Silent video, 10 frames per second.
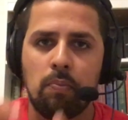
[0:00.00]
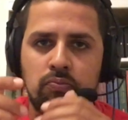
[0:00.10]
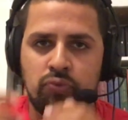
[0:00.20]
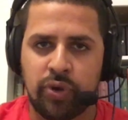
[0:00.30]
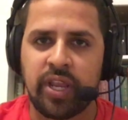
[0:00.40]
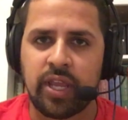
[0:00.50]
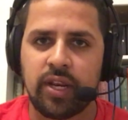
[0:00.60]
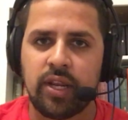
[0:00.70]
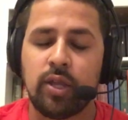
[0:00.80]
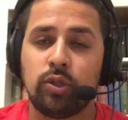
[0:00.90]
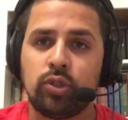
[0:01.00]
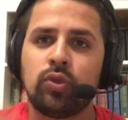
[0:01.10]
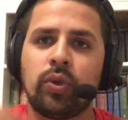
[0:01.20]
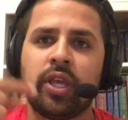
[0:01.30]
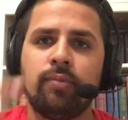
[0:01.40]
Bring it
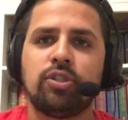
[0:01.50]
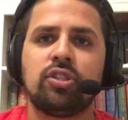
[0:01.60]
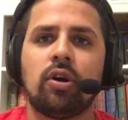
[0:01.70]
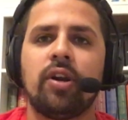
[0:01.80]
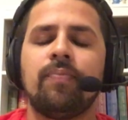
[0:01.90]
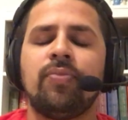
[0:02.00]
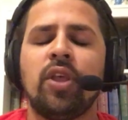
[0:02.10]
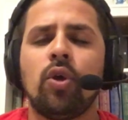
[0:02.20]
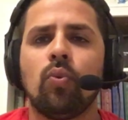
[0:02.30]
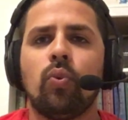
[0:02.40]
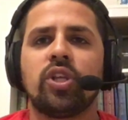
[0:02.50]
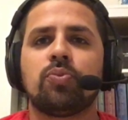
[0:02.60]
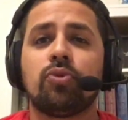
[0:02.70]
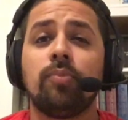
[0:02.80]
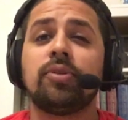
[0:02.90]
to Keemstar,"
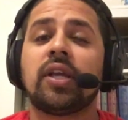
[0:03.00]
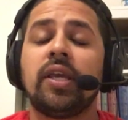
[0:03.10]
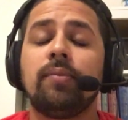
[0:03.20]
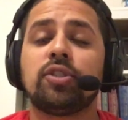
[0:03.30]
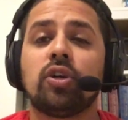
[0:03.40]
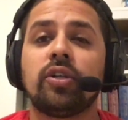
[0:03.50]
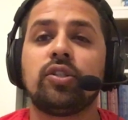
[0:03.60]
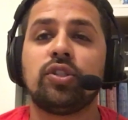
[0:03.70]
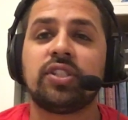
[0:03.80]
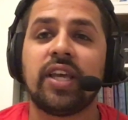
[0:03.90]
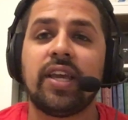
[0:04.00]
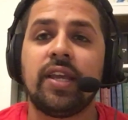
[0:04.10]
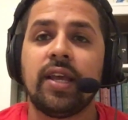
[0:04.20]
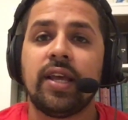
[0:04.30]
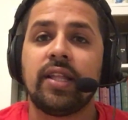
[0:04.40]
which prompted Keemstar to
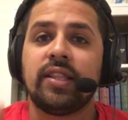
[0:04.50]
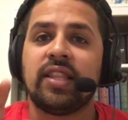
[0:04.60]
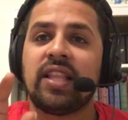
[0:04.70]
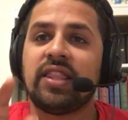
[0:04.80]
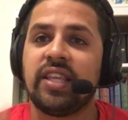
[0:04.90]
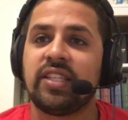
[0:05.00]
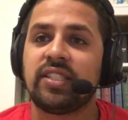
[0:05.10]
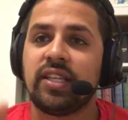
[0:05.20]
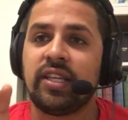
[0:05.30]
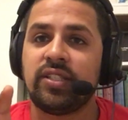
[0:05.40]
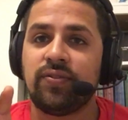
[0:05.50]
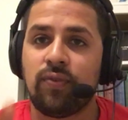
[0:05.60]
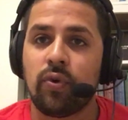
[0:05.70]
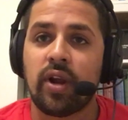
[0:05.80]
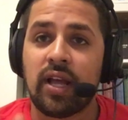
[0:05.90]
say that this is
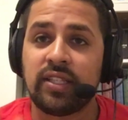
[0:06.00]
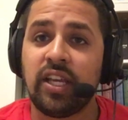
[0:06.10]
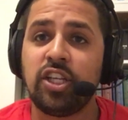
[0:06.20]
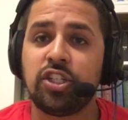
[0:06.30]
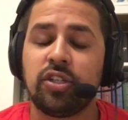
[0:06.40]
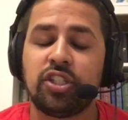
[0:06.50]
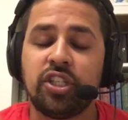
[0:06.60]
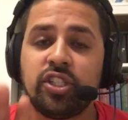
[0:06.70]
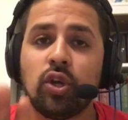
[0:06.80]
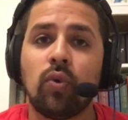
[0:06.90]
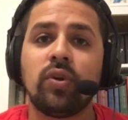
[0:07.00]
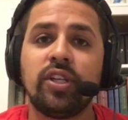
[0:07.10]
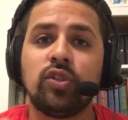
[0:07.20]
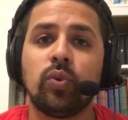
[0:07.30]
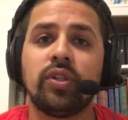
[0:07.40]
for attention. She's
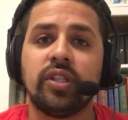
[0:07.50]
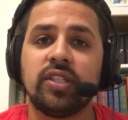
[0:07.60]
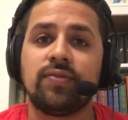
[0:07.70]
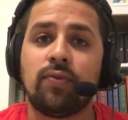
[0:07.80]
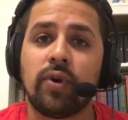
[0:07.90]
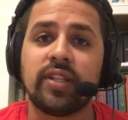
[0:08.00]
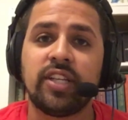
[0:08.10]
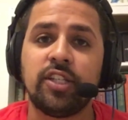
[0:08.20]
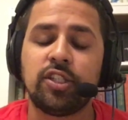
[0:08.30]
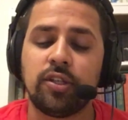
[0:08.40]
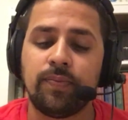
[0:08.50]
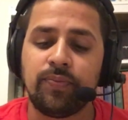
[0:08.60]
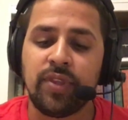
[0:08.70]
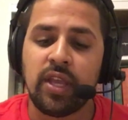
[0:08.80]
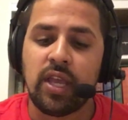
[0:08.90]
only doing this for attention,
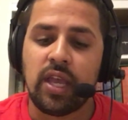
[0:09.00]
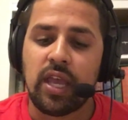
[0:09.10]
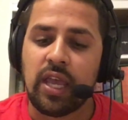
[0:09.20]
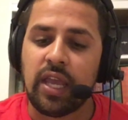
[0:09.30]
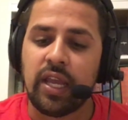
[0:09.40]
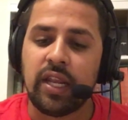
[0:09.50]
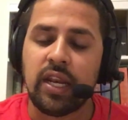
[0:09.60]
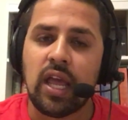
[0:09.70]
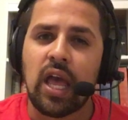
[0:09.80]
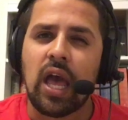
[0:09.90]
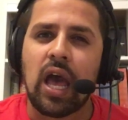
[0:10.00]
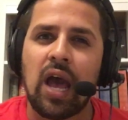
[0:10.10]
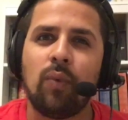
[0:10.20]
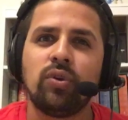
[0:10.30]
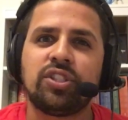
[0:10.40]
and
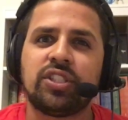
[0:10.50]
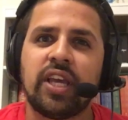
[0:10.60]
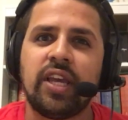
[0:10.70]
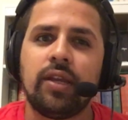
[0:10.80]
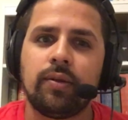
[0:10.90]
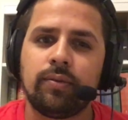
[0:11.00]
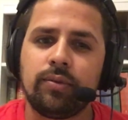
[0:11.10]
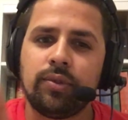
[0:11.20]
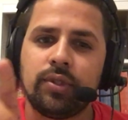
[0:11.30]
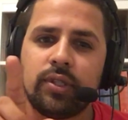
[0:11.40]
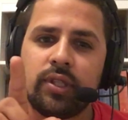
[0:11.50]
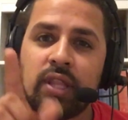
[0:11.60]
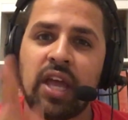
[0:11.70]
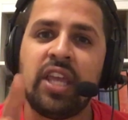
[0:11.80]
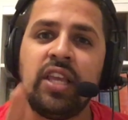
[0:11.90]
I will say
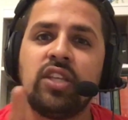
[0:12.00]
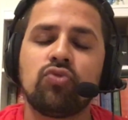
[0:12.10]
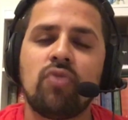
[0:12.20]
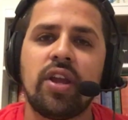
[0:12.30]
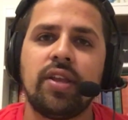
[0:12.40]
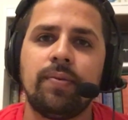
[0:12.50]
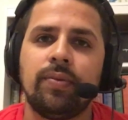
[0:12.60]
that he is right.